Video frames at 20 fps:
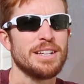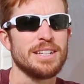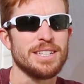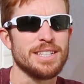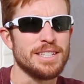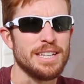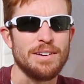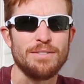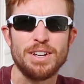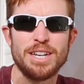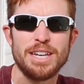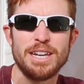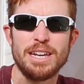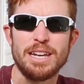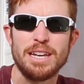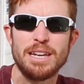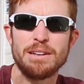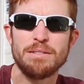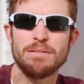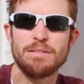
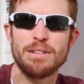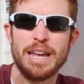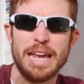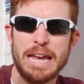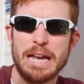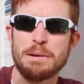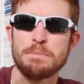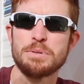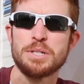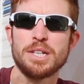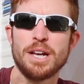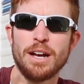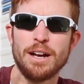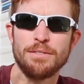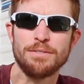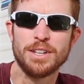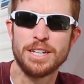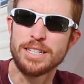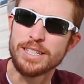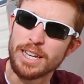seventy amps
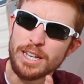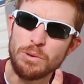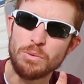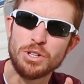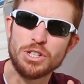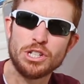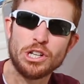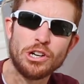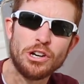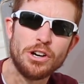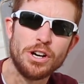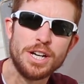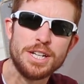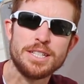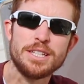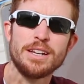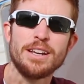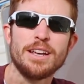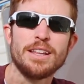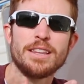of continuous
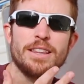current.